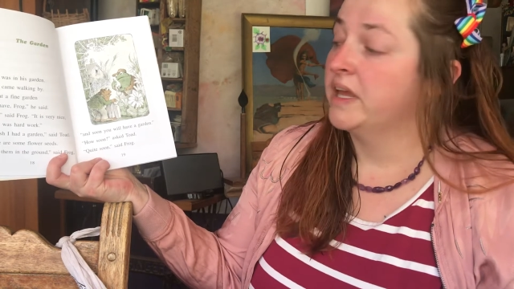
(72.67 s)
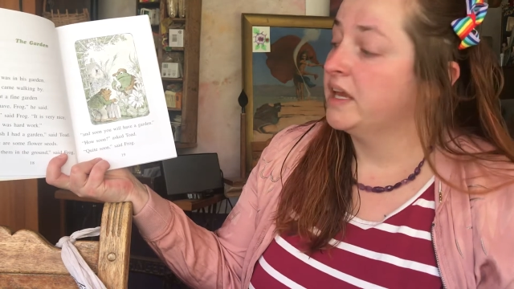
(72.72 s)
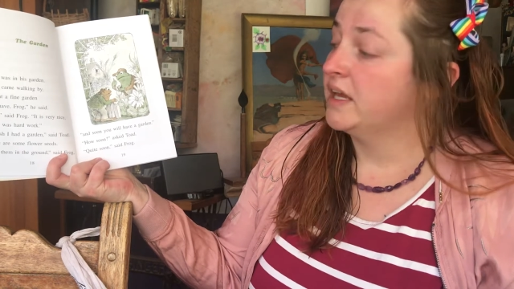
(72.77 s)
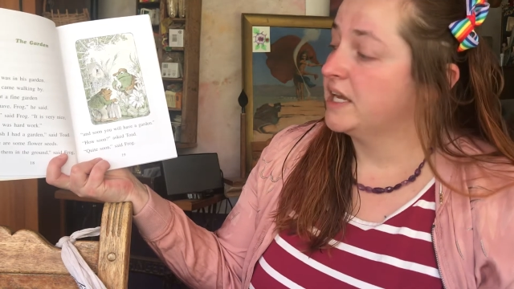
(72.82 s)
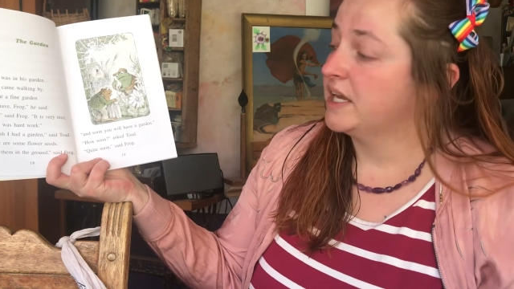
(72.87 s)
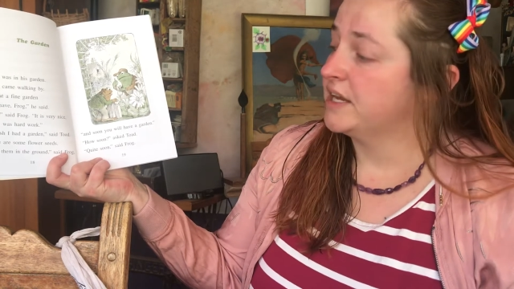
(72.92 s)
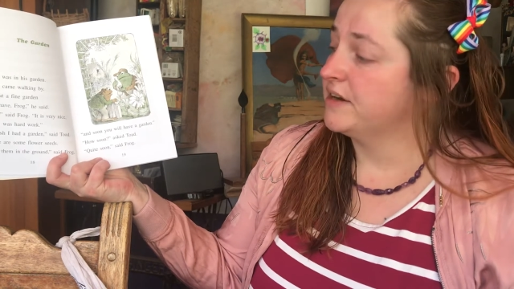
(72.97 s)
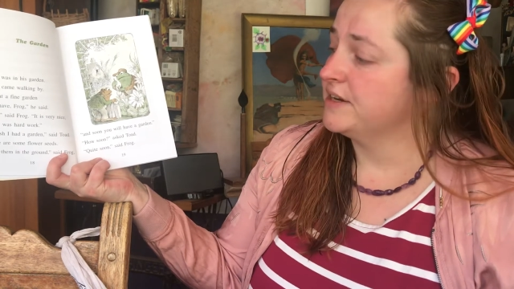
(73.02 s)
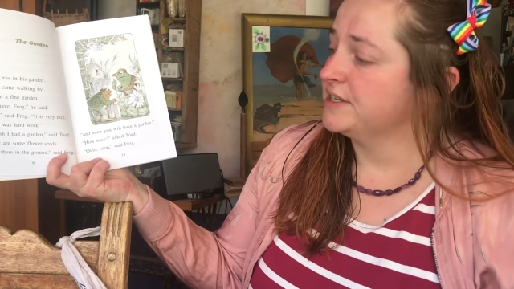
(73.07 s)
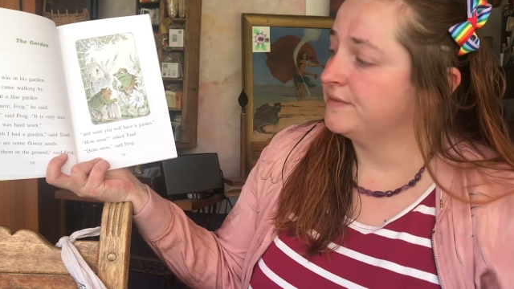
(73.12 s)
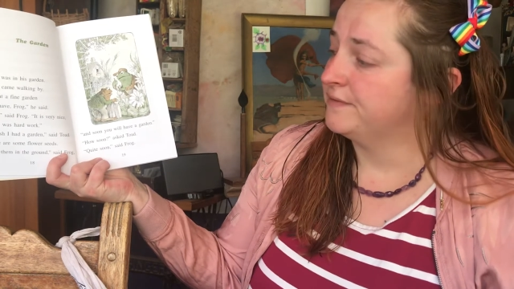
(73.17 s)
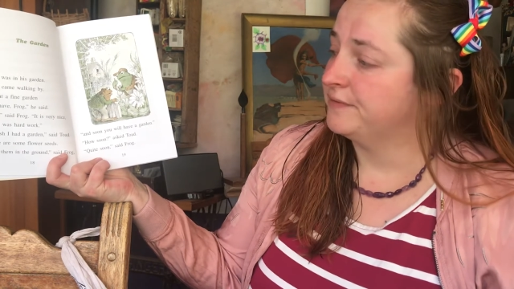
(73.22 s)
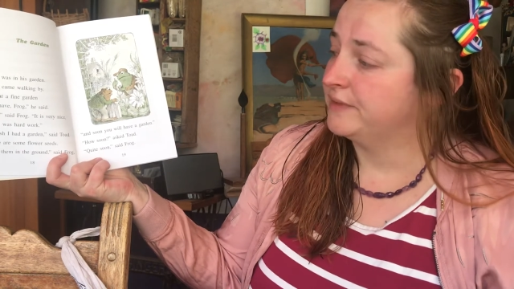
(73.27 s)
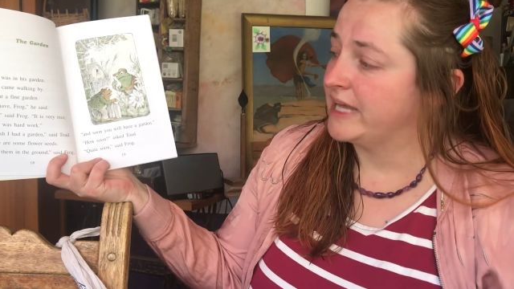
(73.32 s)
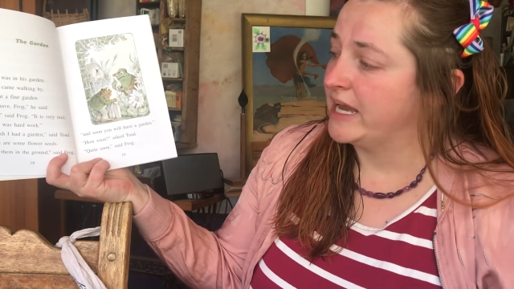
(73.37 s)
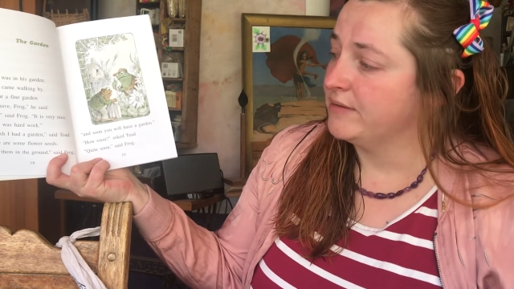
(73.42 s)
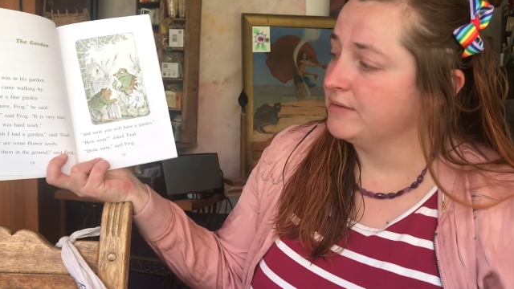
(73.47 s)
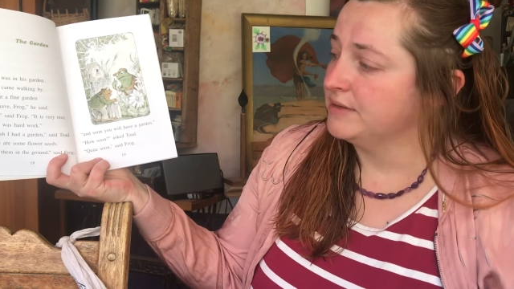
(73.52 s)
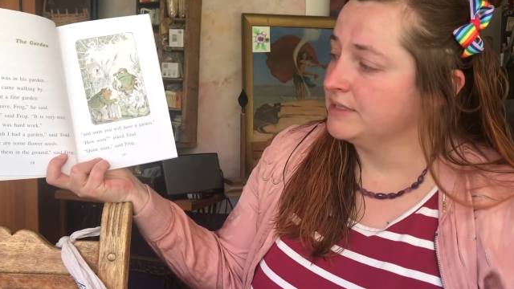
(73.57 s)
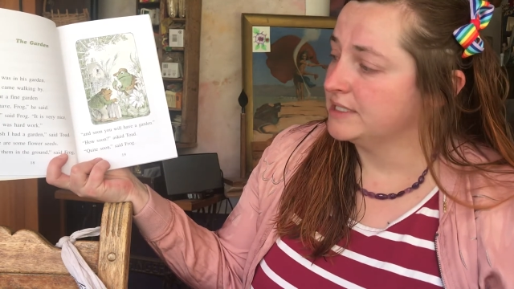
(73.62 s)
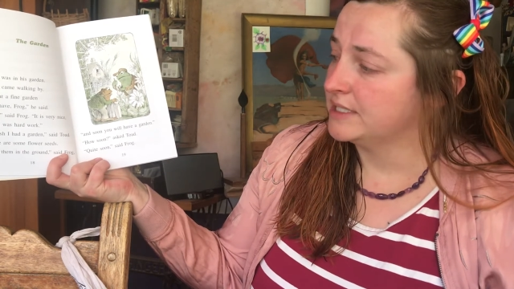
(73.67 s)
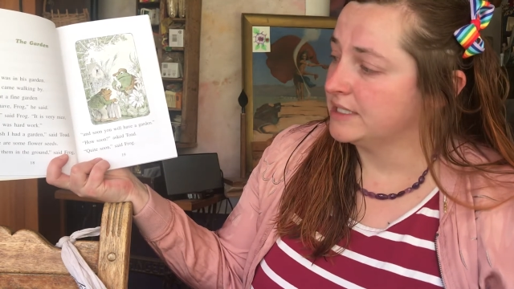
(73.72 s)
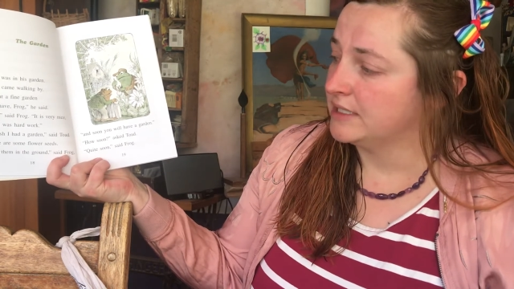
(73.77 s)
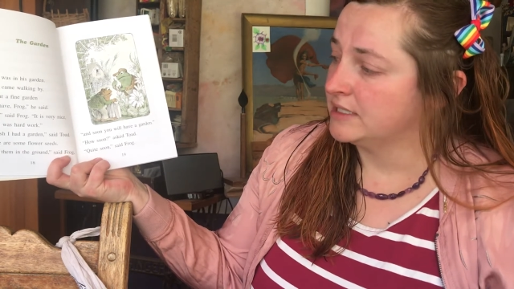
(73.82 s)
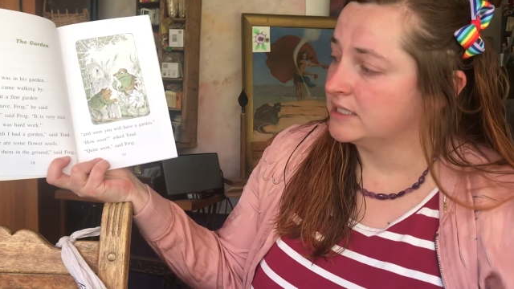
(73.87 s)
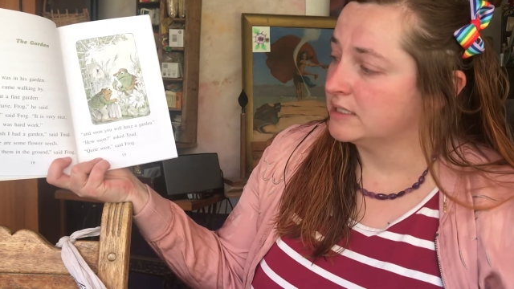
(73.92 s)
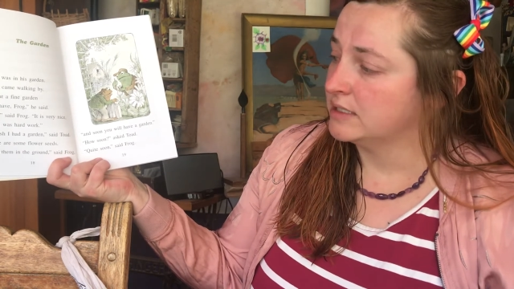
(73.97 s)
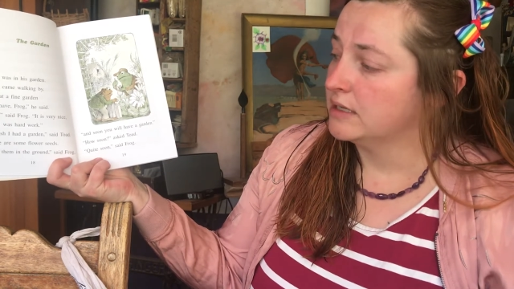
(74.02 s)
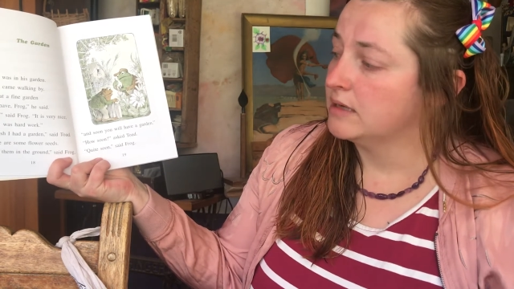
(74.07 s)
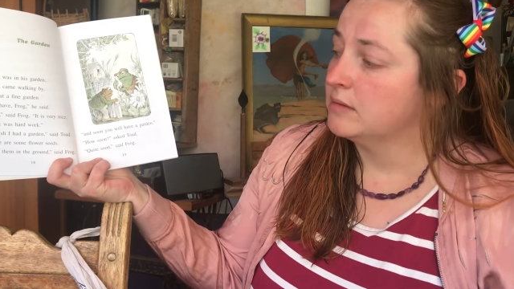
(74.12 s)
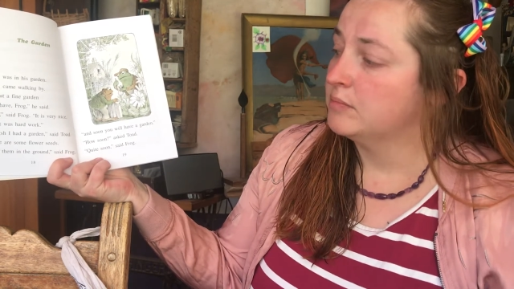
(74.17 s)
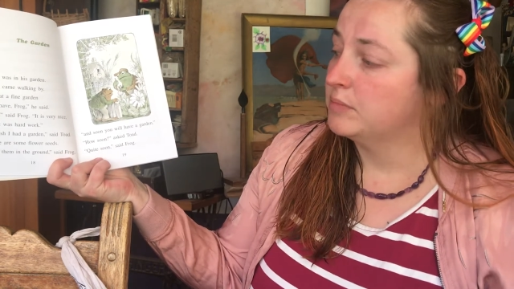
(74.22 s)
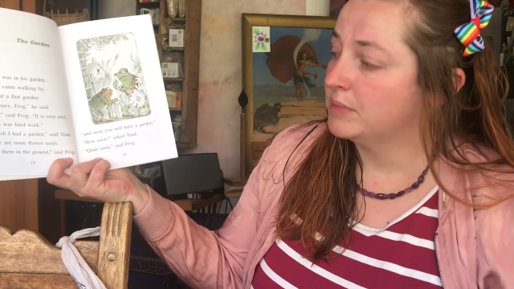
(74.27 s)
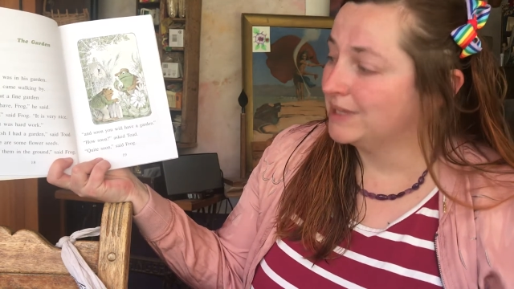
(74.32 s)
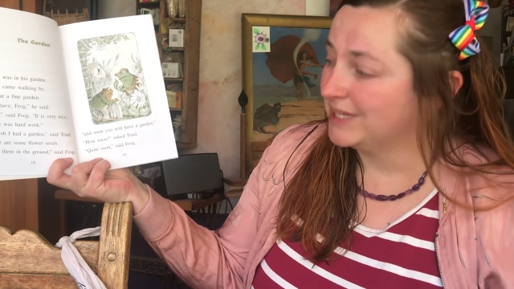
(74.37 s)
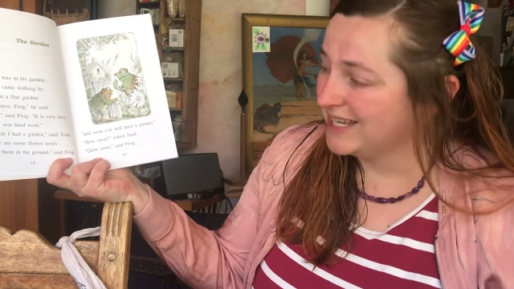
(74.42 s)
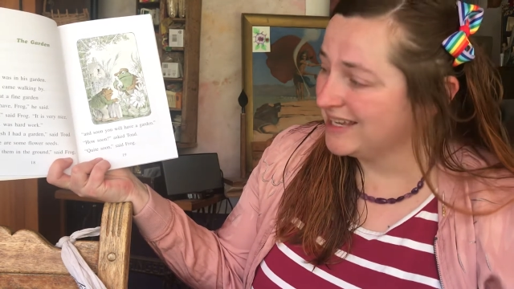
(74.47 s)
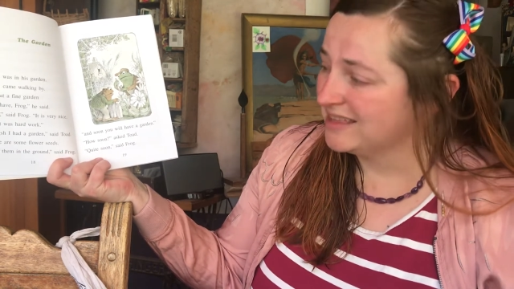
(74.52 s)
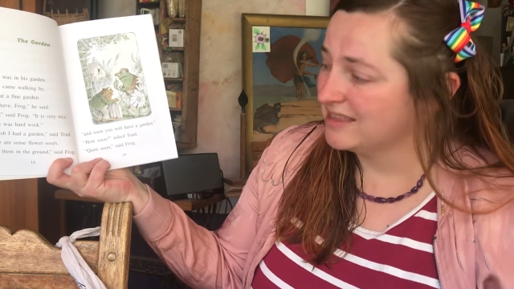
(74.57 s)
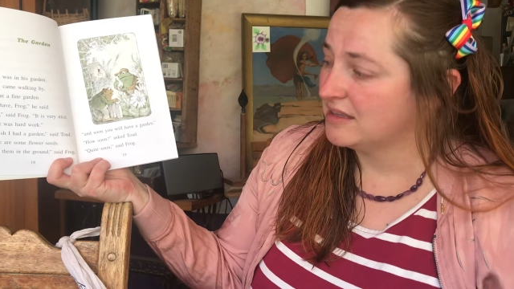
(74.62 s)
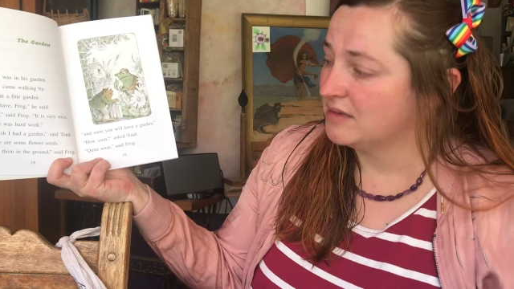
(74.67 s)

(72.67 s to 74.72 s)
"Here are some flower seeds. Plant